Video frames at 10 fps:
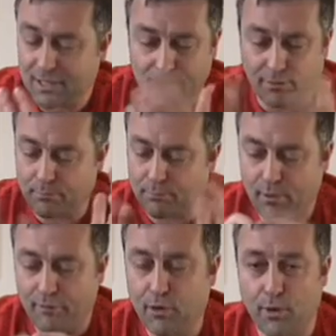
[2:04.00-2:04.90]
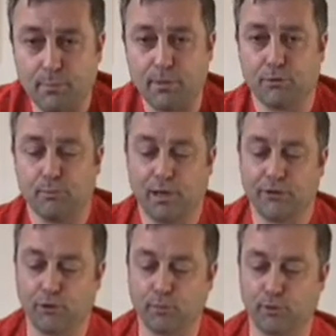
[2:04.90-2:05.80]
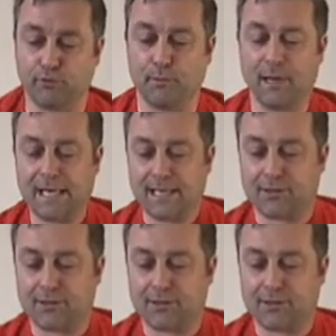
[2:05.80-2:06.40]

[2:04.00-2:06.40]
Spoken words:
a few other bits and pieces. But for me,